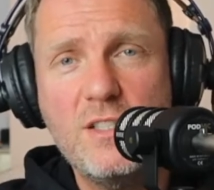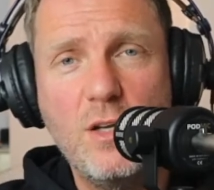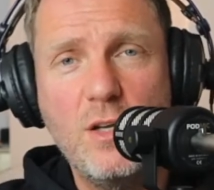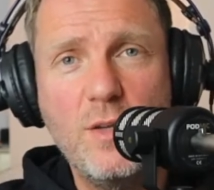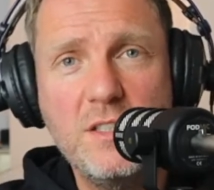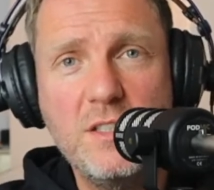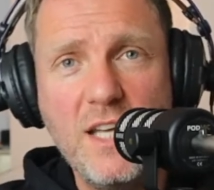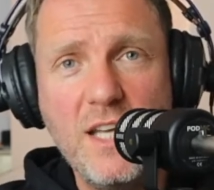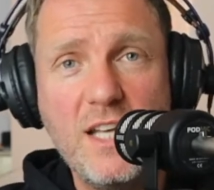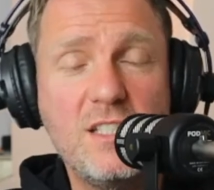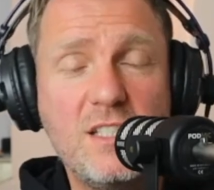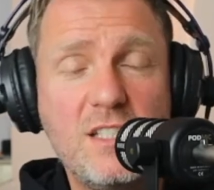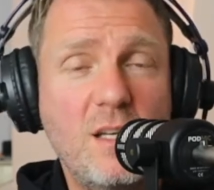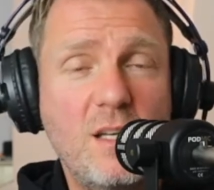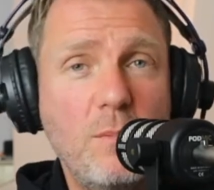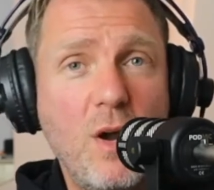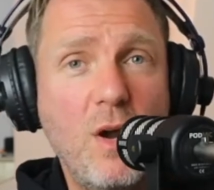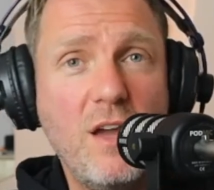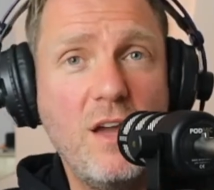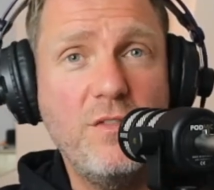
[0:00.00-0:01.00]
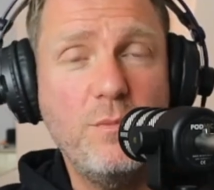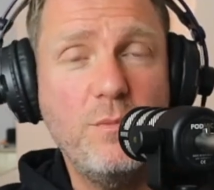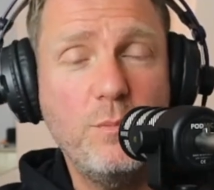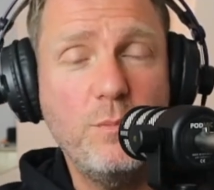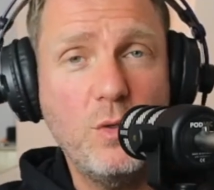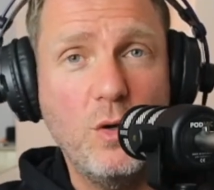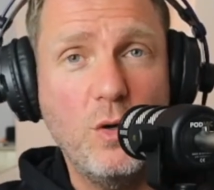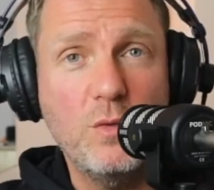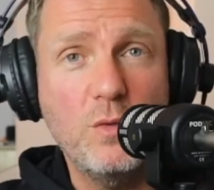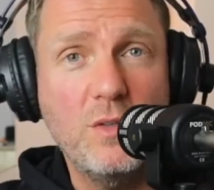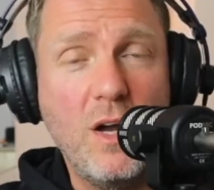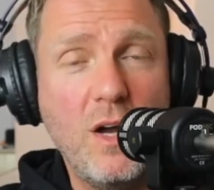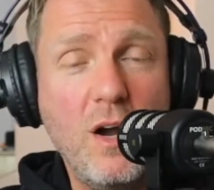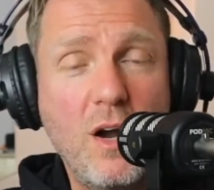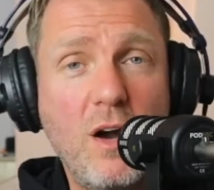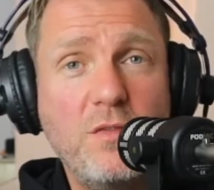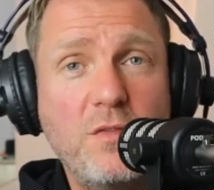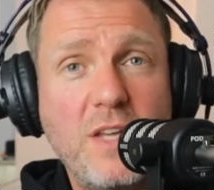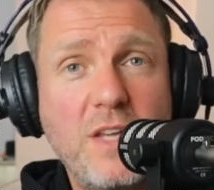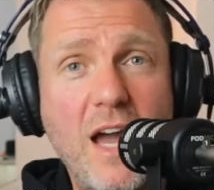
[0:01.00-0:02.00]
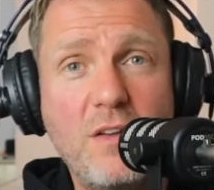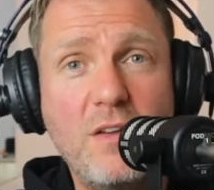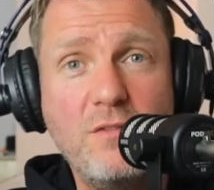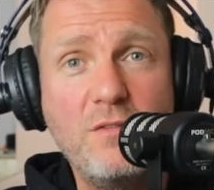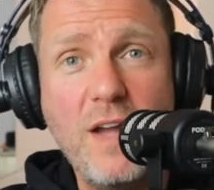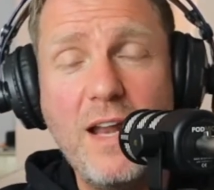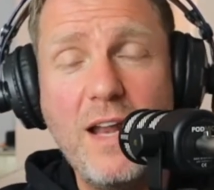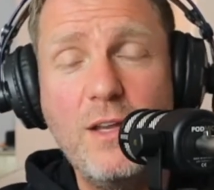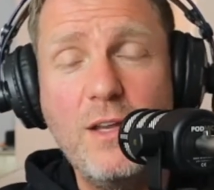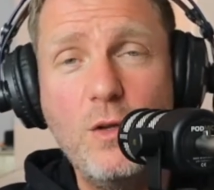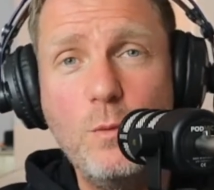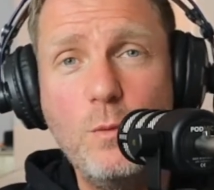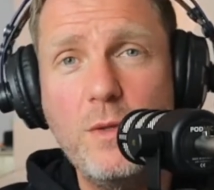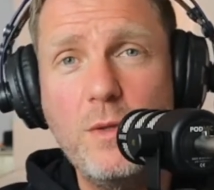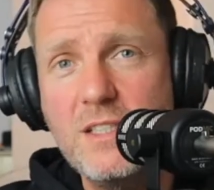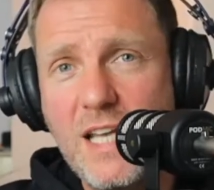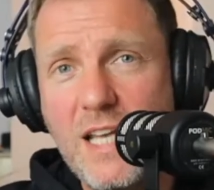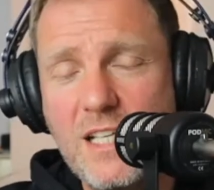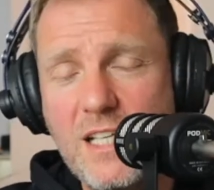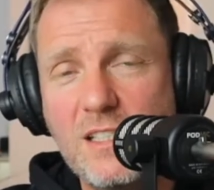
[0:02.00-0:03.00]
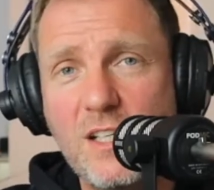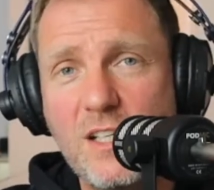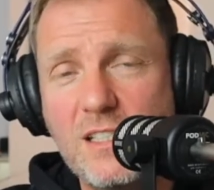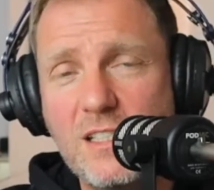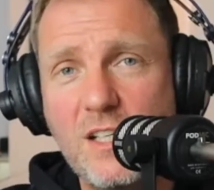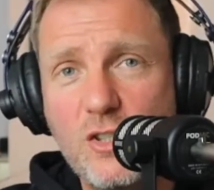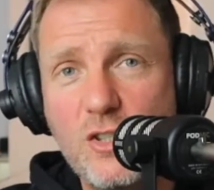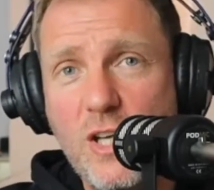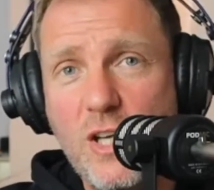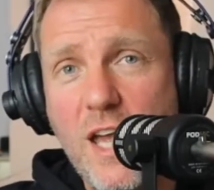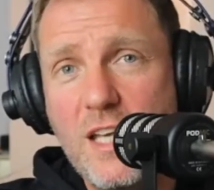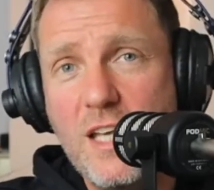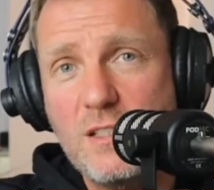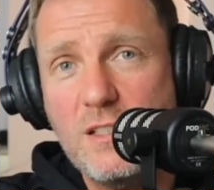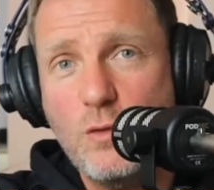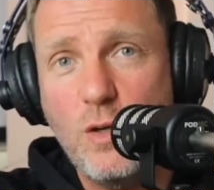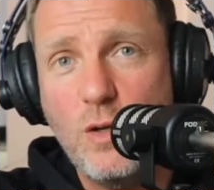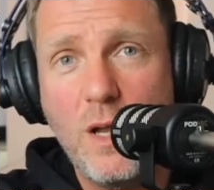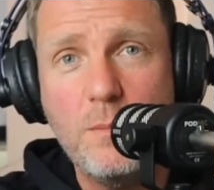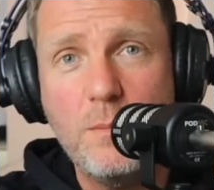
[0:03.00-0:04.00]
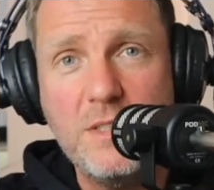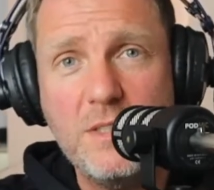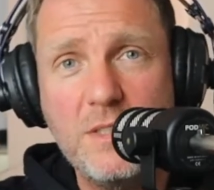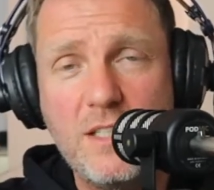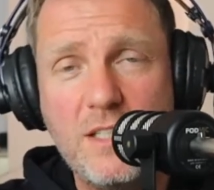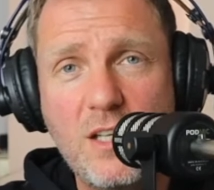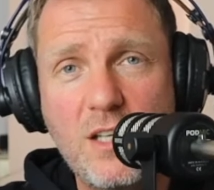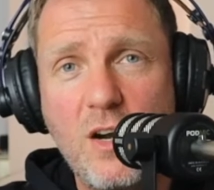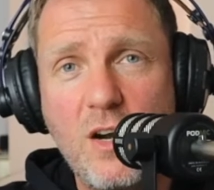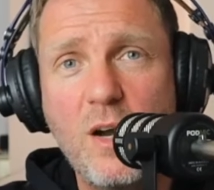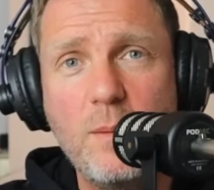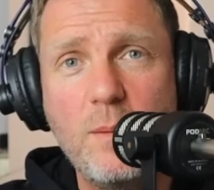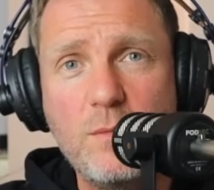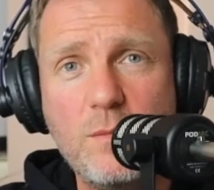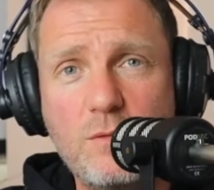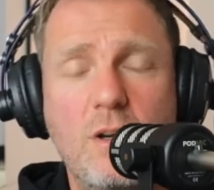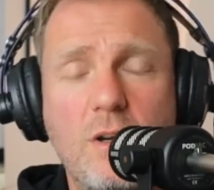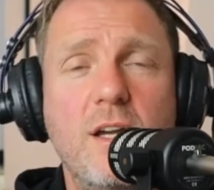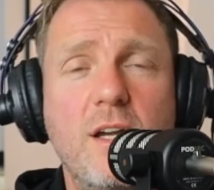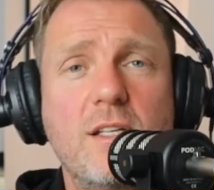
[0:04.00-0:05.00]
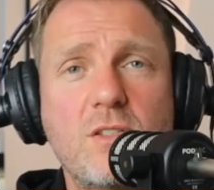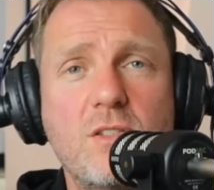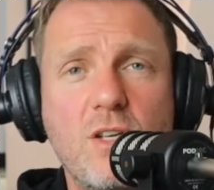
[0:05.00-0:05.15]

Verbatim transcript: You know, the Tesla might have yeah. gone half down in value, but the Tesla shares have gone up 10 times, right?